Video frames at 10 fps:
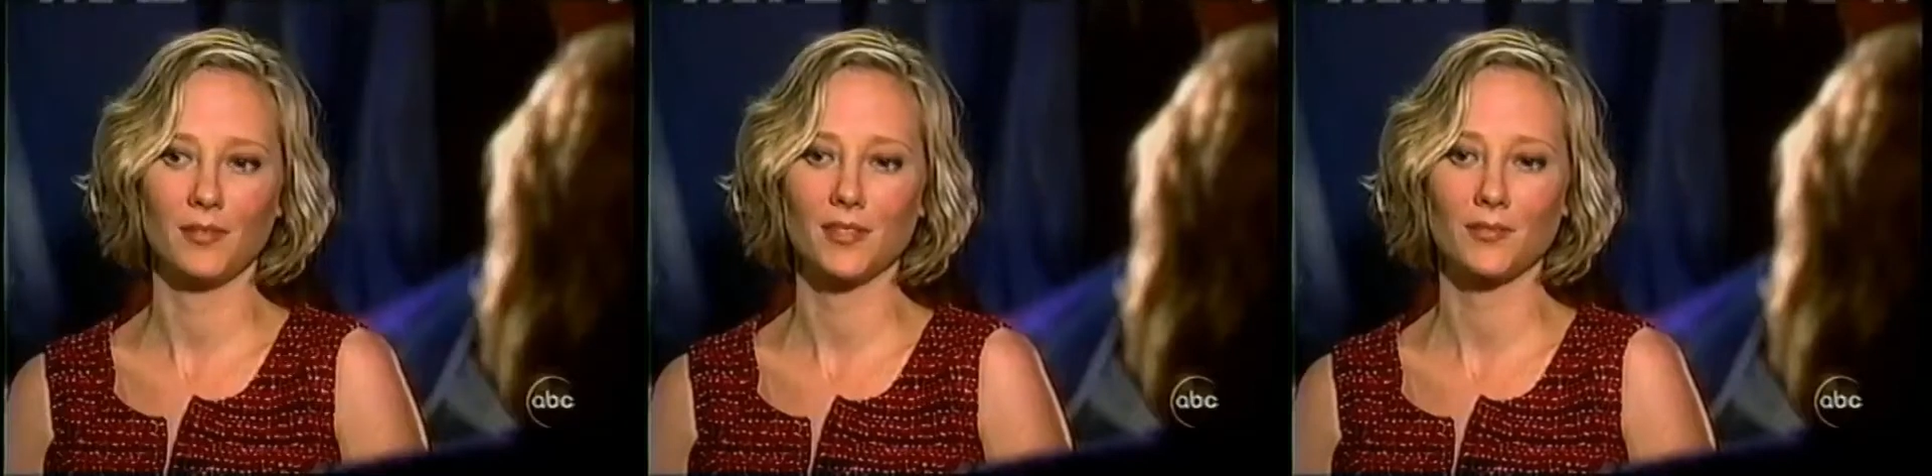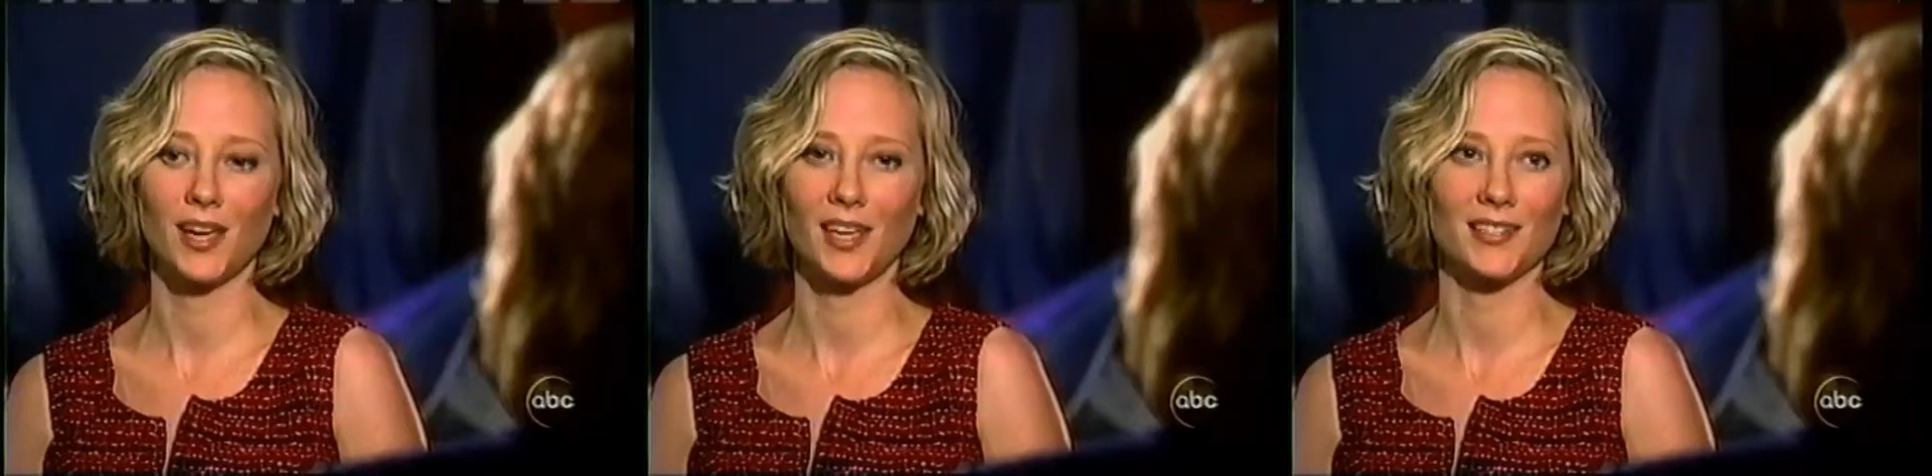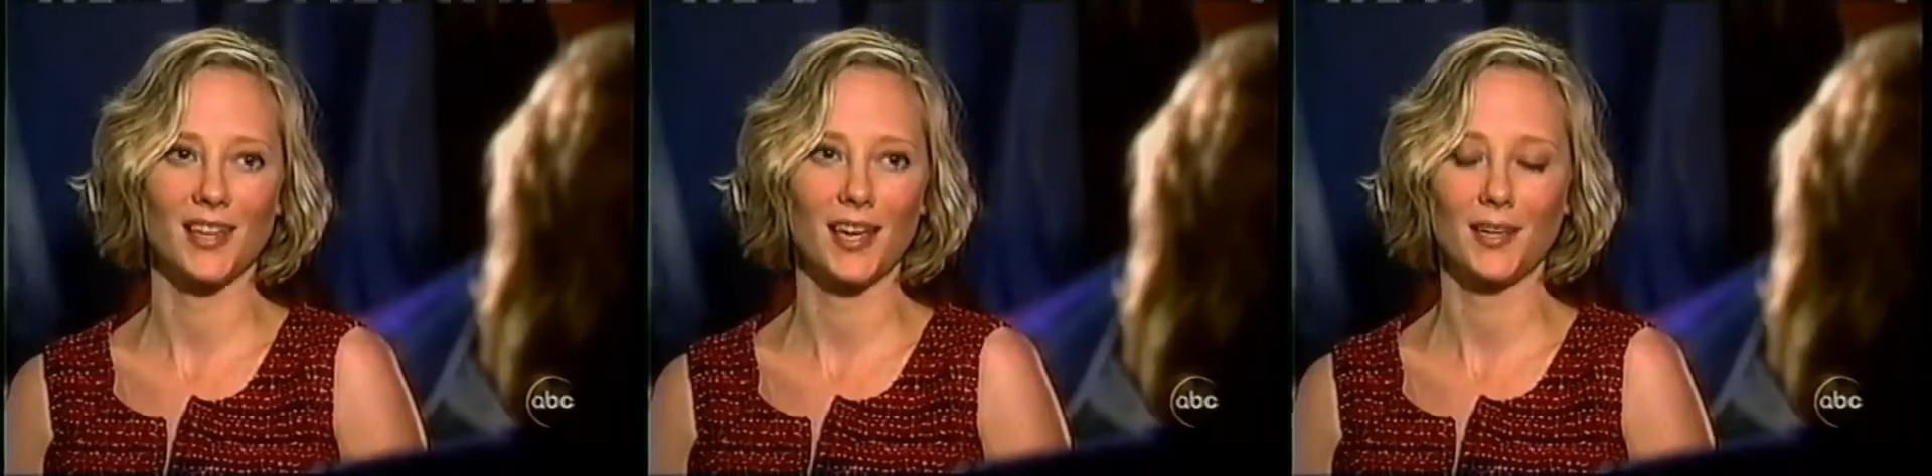It was a
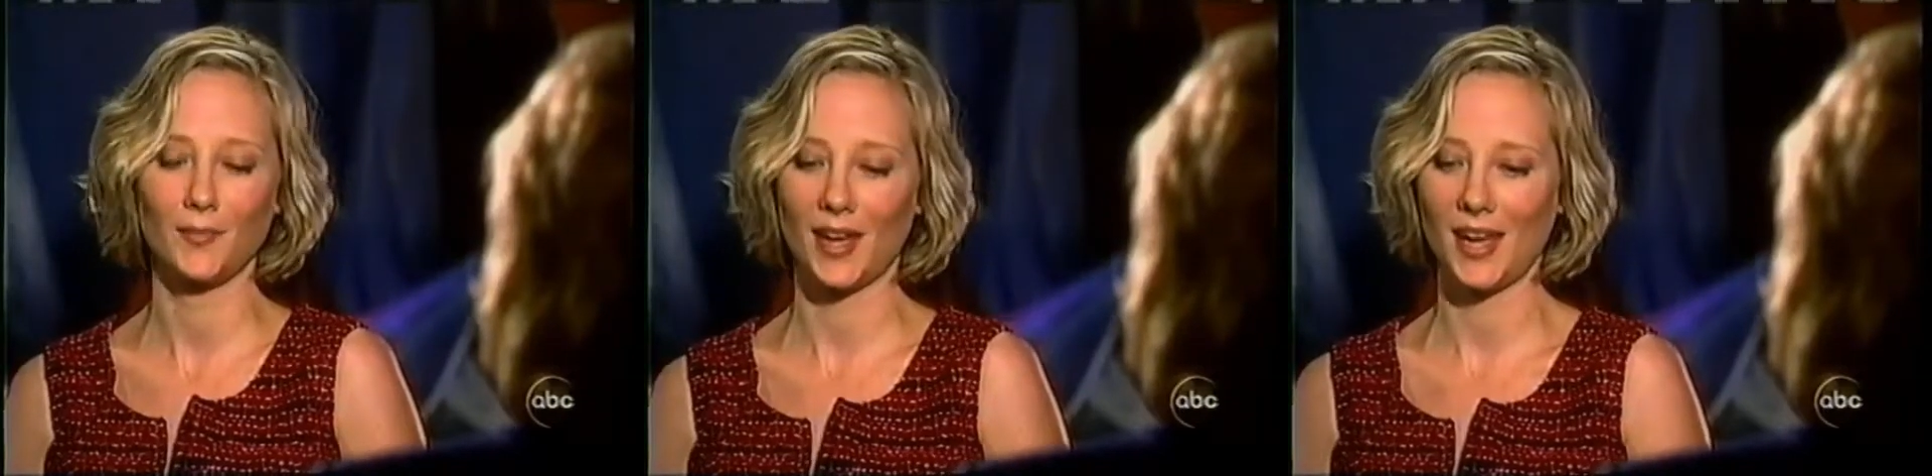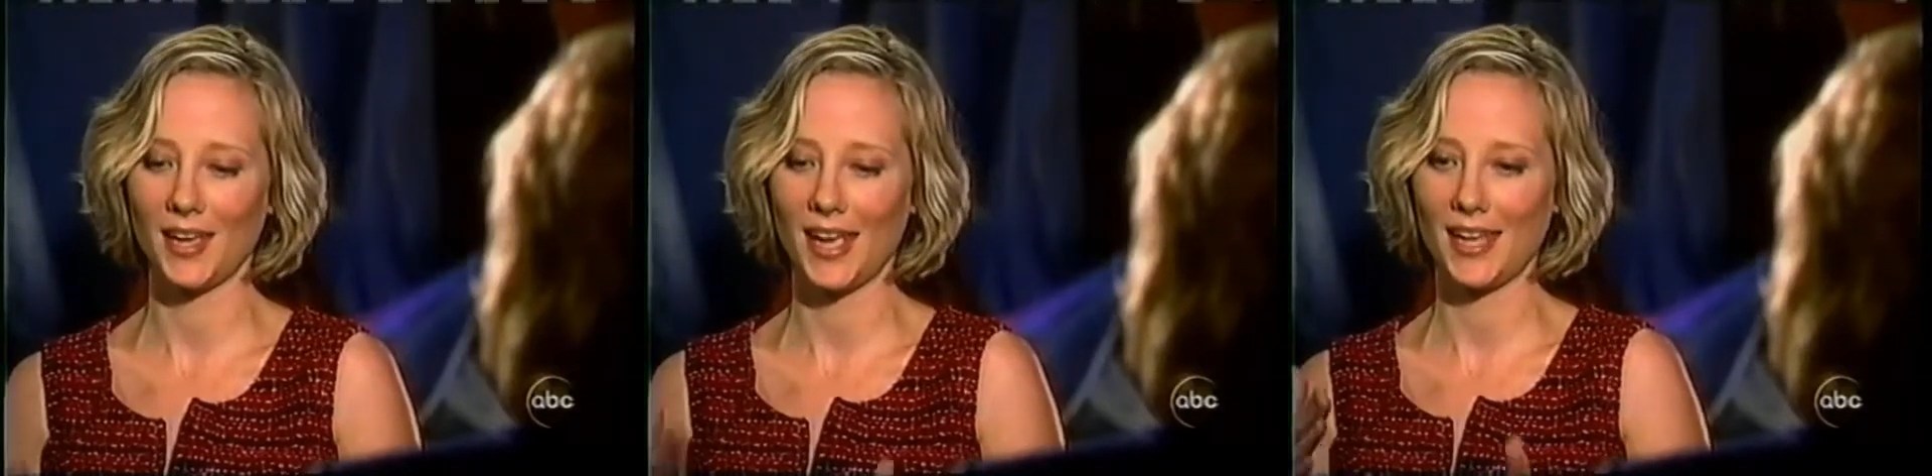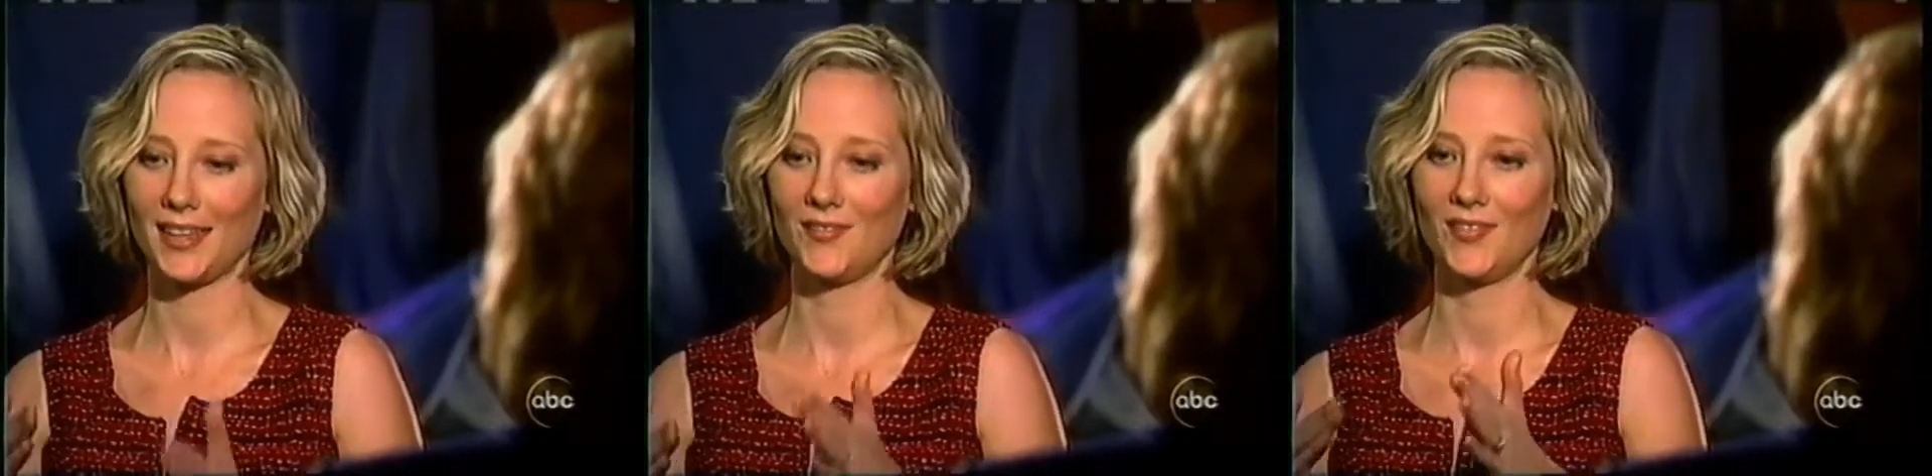race. I, I
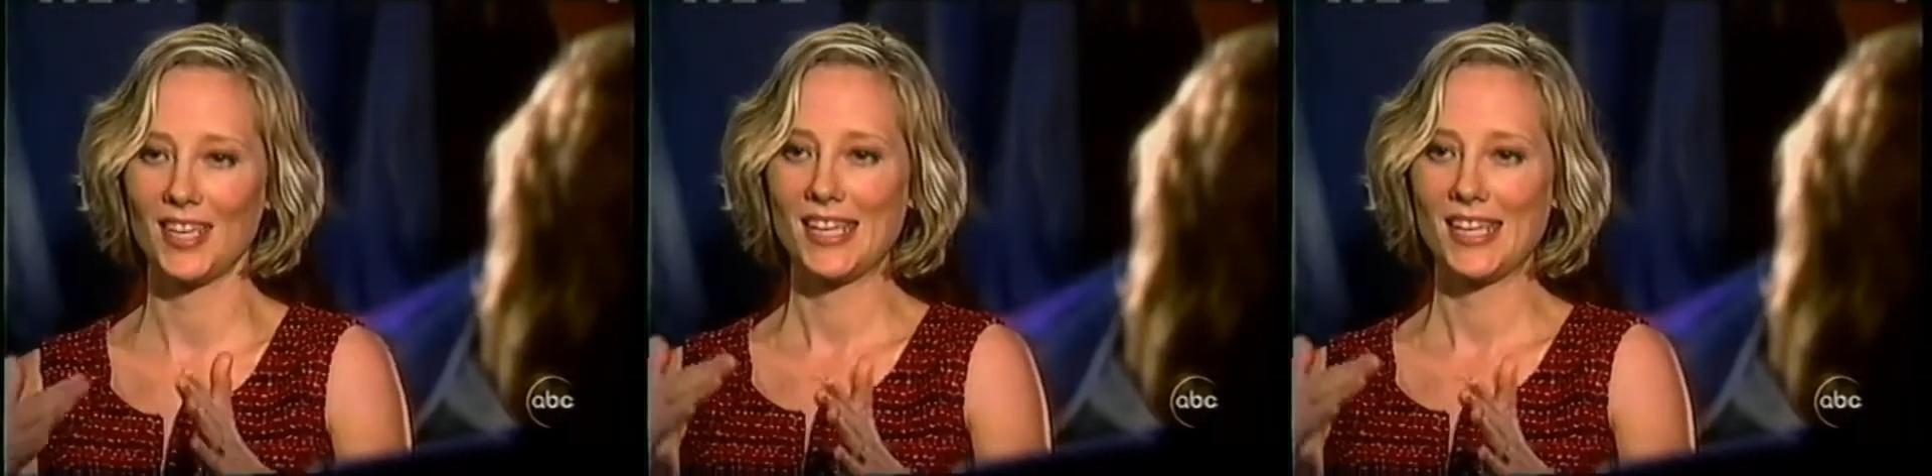had them